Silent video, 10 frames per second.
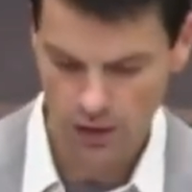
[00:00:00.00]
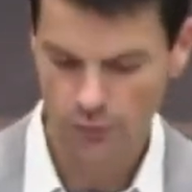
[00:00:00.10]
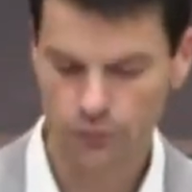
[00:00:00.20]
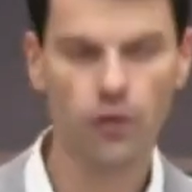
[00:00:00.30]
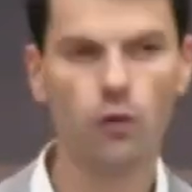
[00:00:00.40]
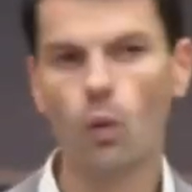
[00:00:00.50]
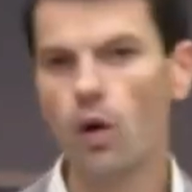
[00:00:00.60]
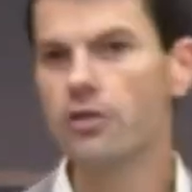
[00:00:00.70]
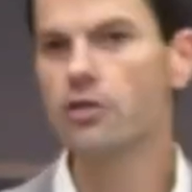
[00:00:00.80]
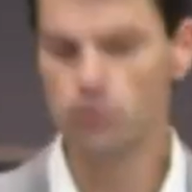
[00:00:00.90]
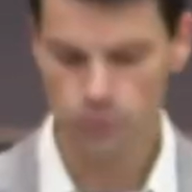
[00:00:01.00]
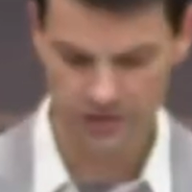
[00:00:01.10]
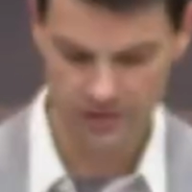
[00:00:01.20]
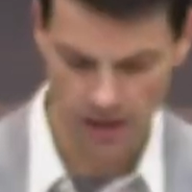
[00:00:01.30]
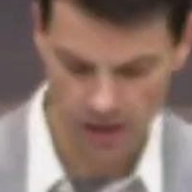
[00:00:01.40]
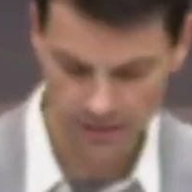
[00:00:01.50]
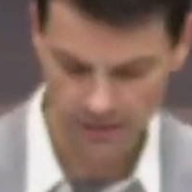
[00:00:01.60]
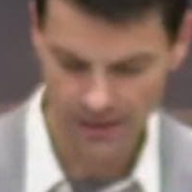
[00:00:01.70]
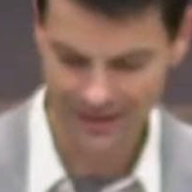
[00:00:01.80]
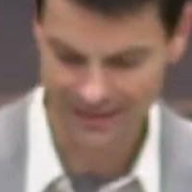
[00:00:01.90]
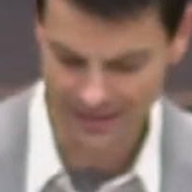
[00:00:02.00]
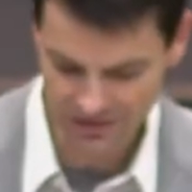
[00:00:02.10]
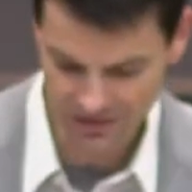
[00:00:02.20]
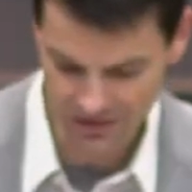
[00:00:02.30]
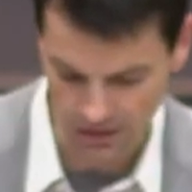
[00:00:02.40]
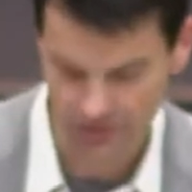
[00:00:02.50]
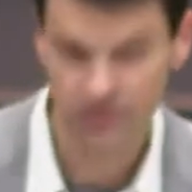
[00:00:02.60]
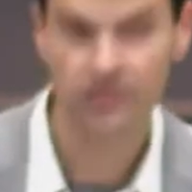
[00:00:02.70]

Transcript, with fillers: For the one who is not against us